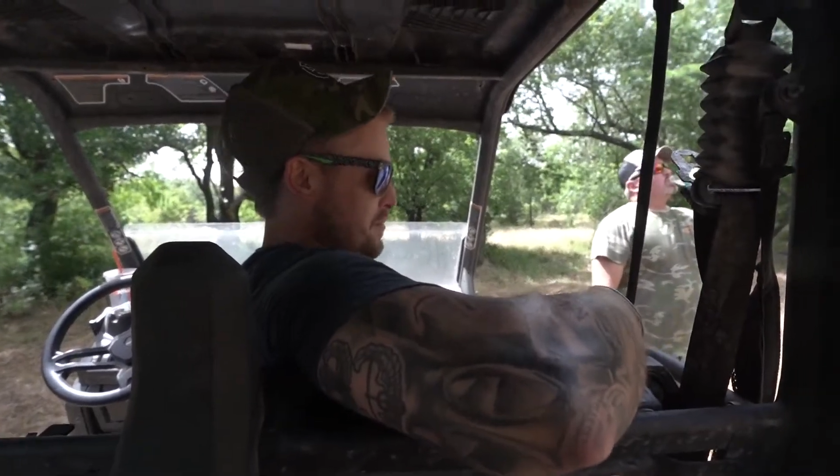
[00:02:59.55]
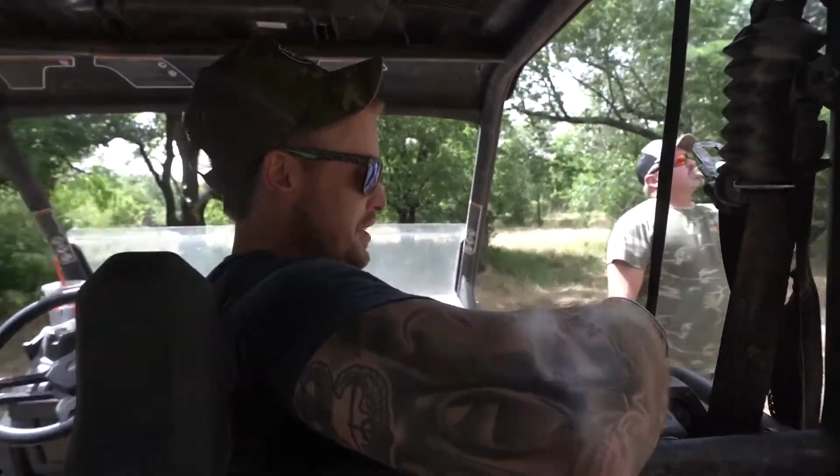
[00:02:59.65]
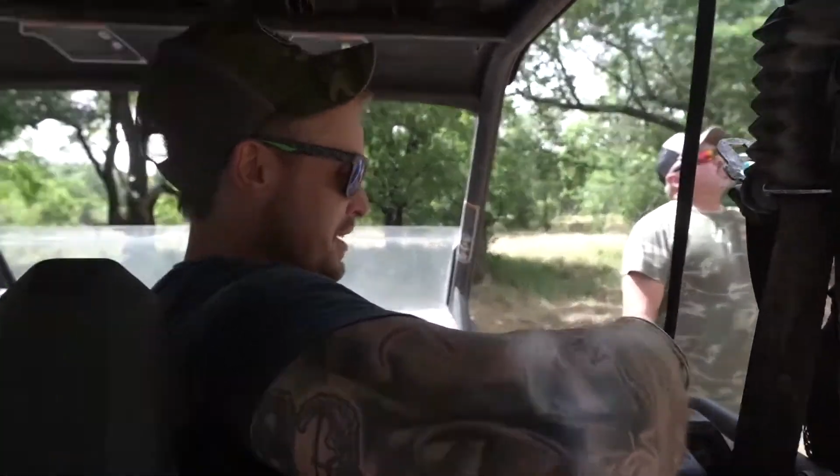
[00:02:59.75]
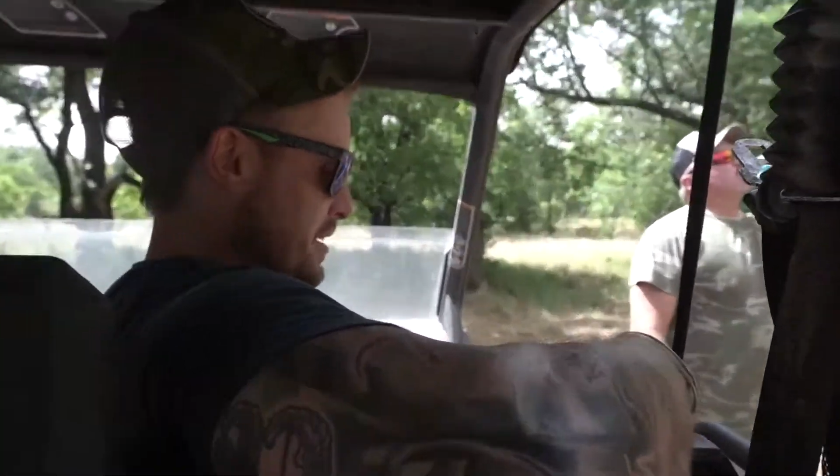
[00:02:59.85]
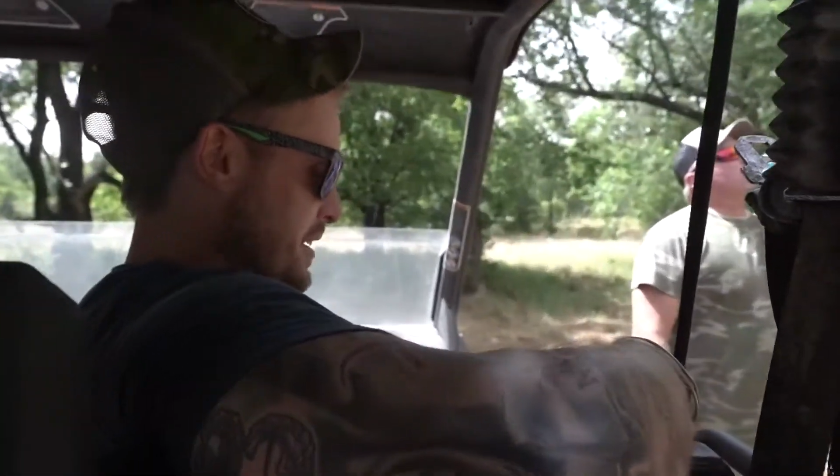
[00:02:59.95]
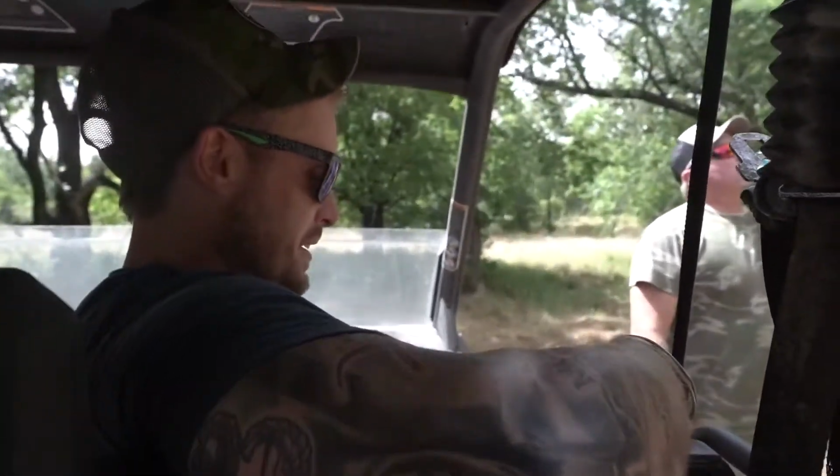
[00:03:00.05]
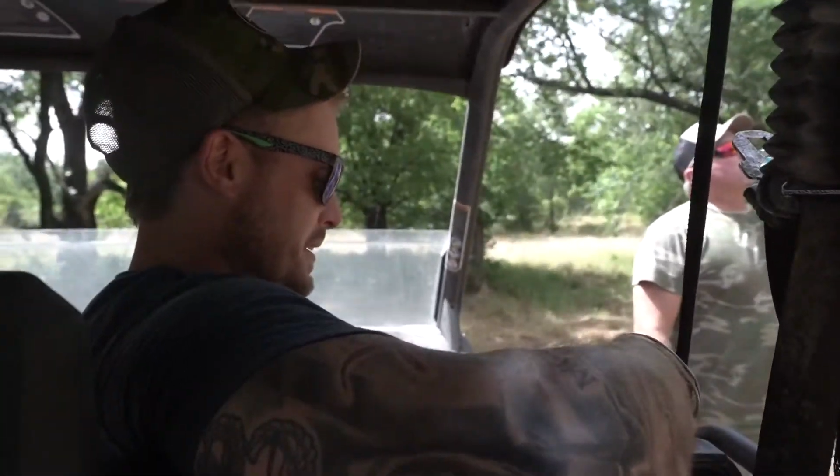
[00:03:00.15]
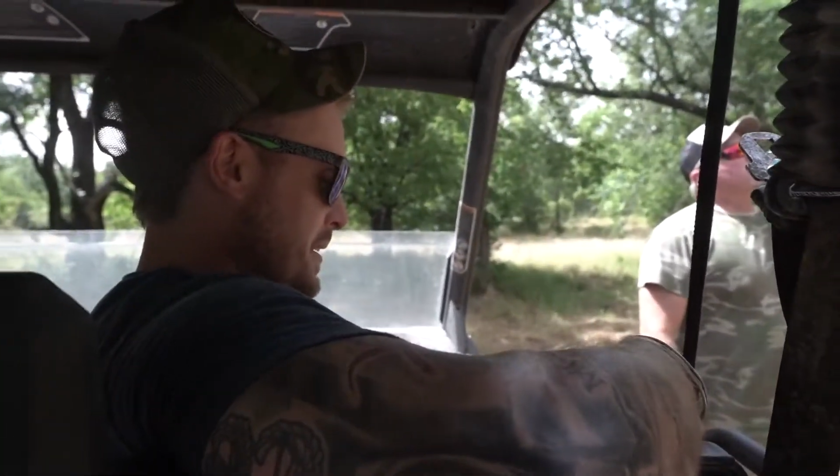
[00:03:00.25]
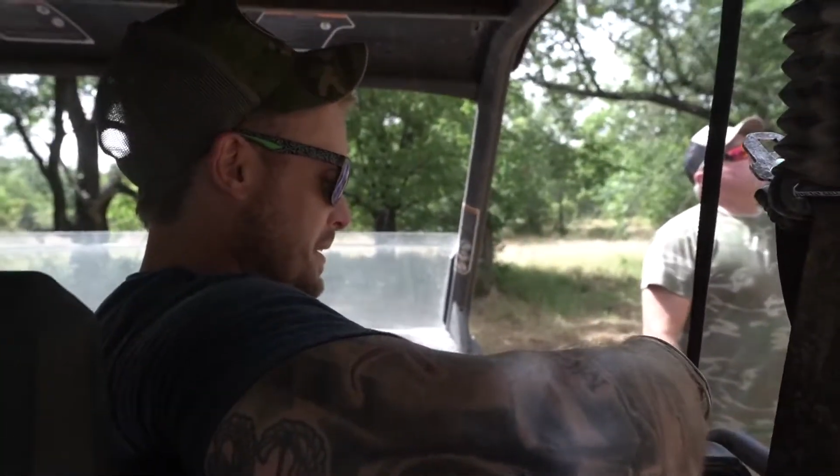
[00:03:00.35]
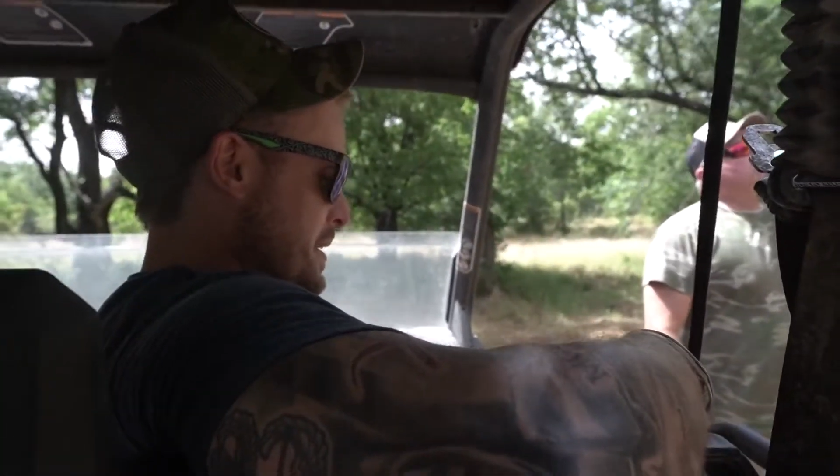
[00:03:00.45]
feet.
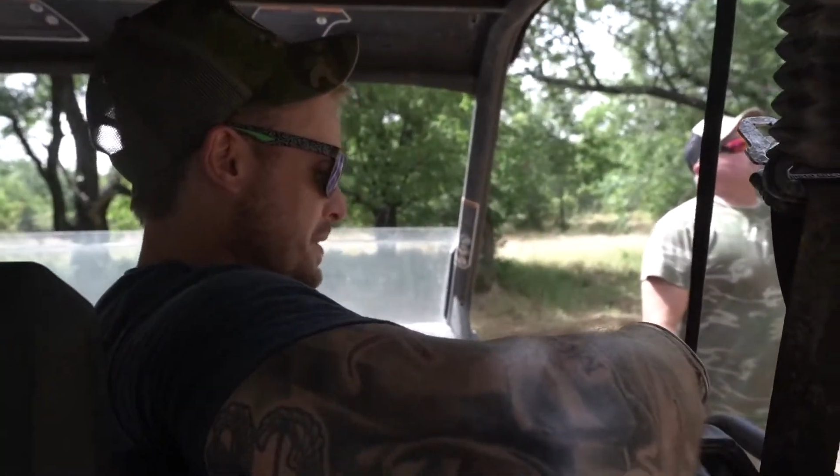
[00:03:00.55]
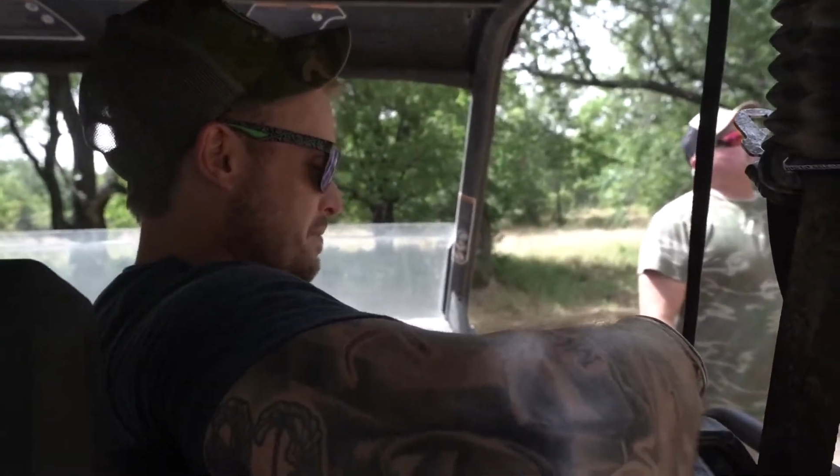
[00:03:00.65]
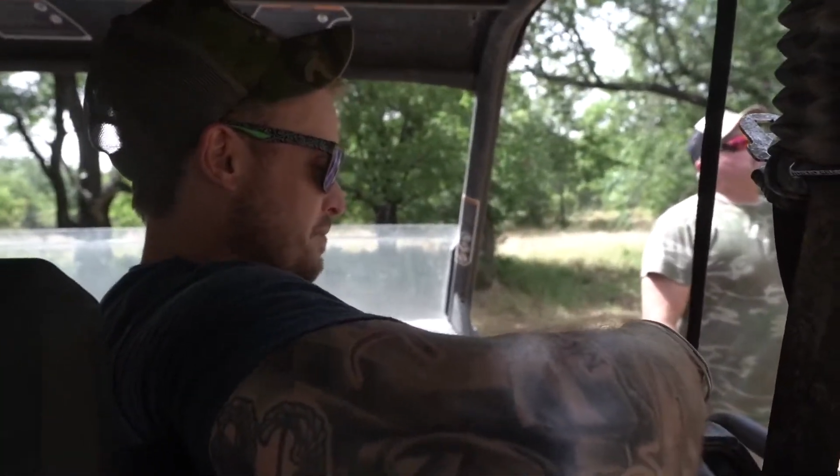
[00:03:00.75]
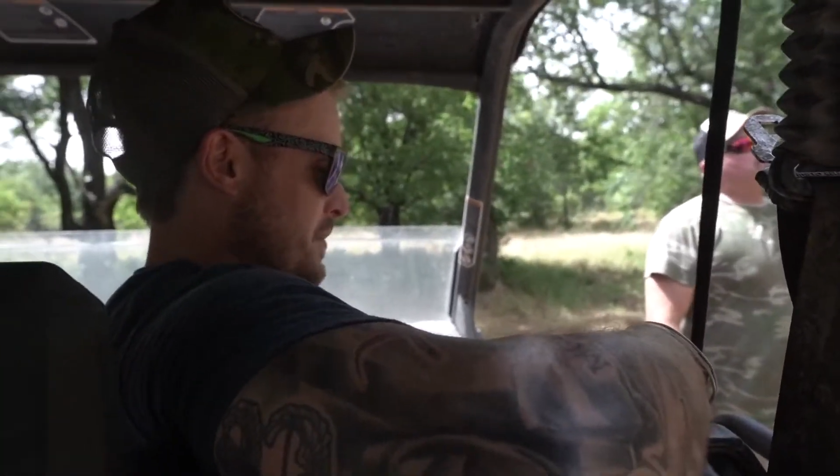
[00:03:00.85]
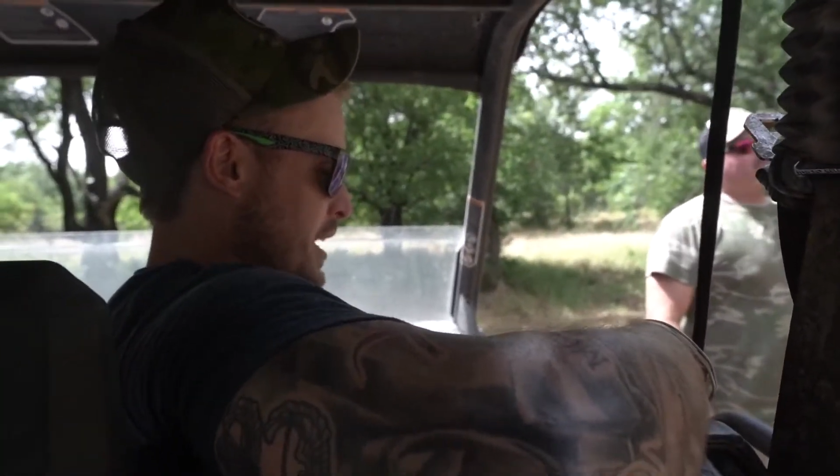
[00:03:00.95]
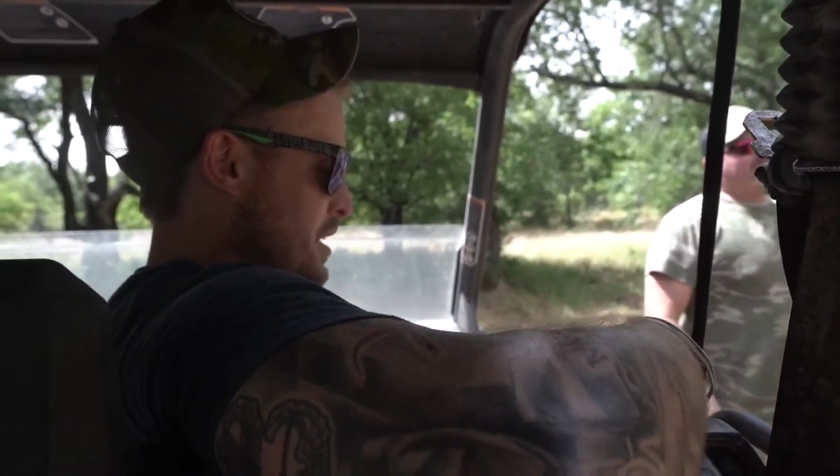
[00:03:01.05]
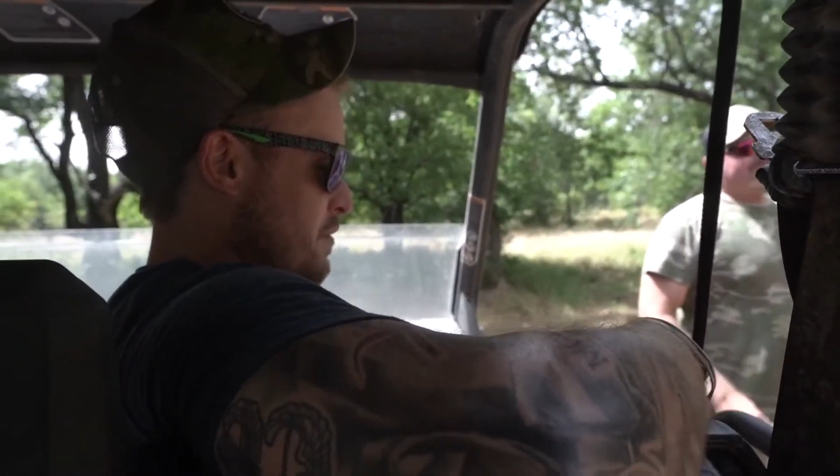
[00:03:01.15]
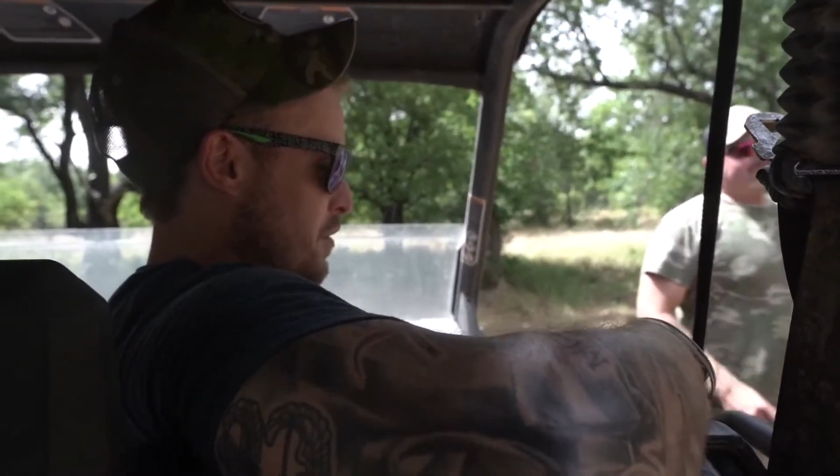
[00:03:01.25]
And it's